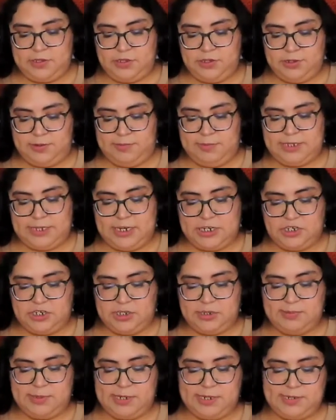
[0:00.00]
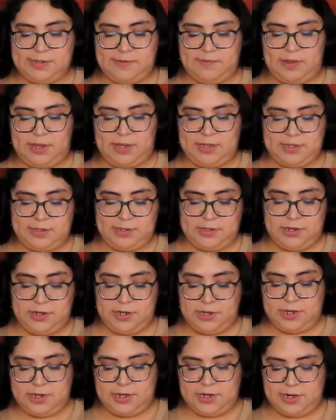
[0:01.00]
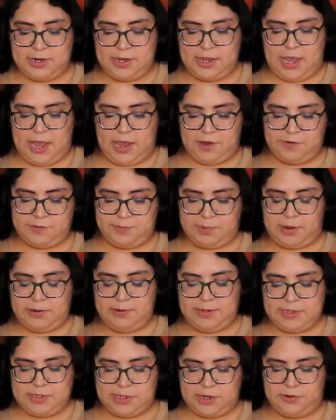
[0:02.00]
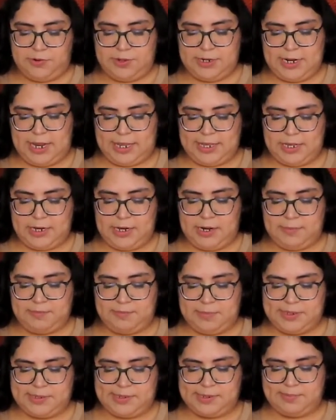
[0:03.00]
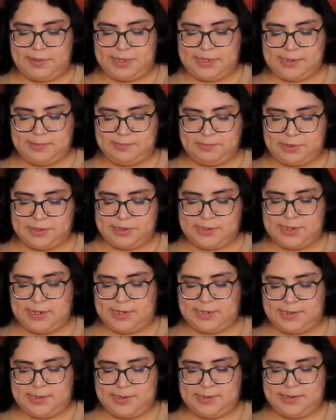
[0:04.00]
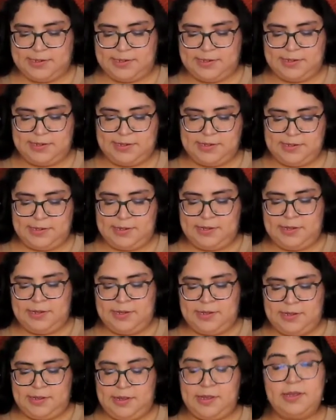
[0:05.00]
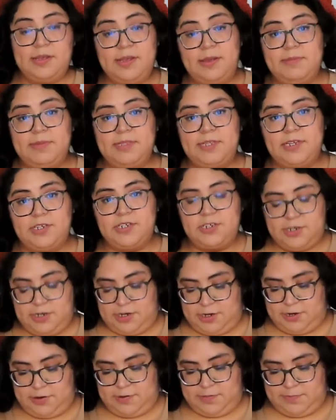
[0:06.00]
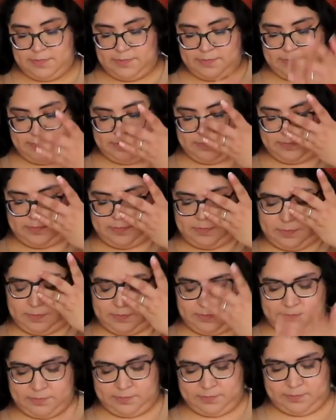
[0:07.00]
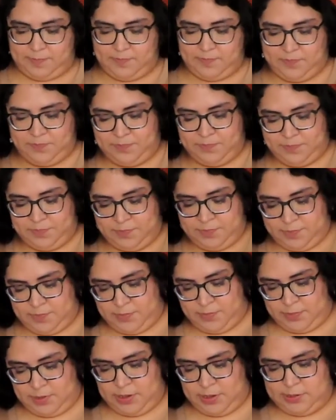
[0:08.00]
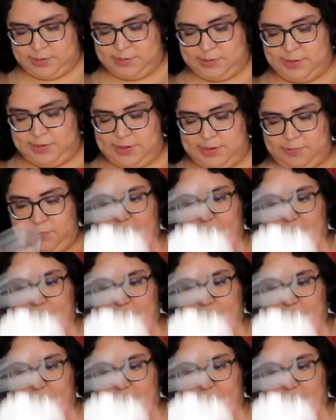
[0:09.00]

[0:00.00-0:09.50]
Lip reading: do imitations, because if I could, I would probably throw in like a lumpy space princess imitation in here. Okay. So